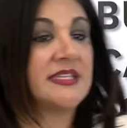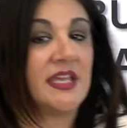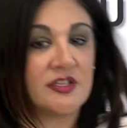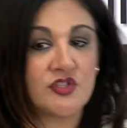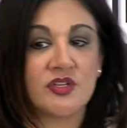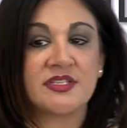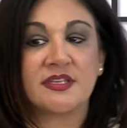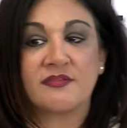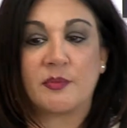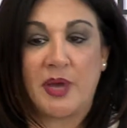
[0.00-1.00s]
interests
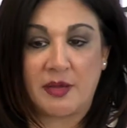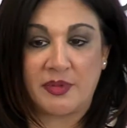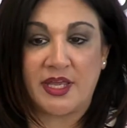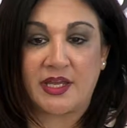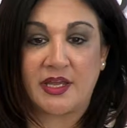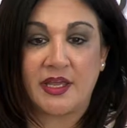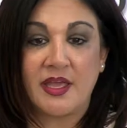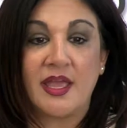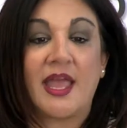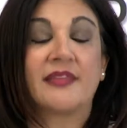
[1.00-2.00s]
of the public
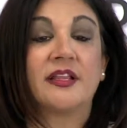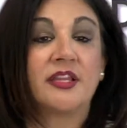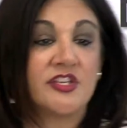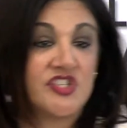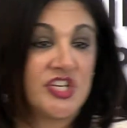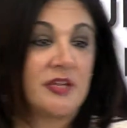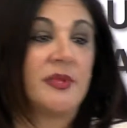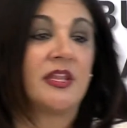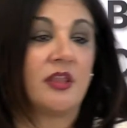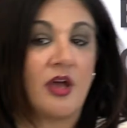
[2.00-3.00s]
and the
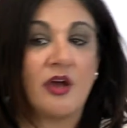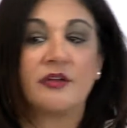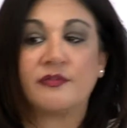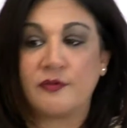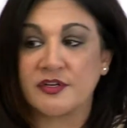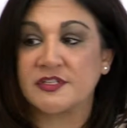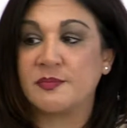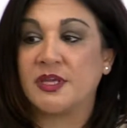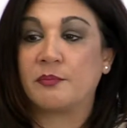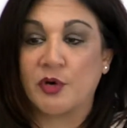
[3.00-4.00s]
legitimate law
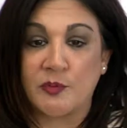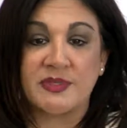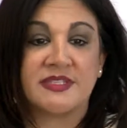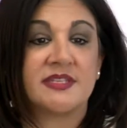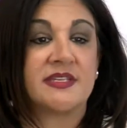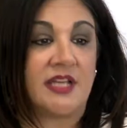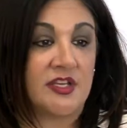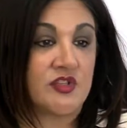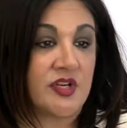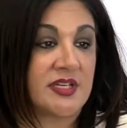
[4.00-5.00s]
enforcement purposes and
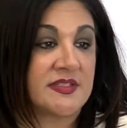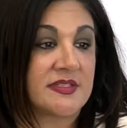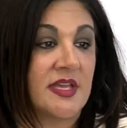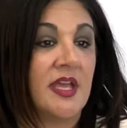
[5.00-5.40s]
interests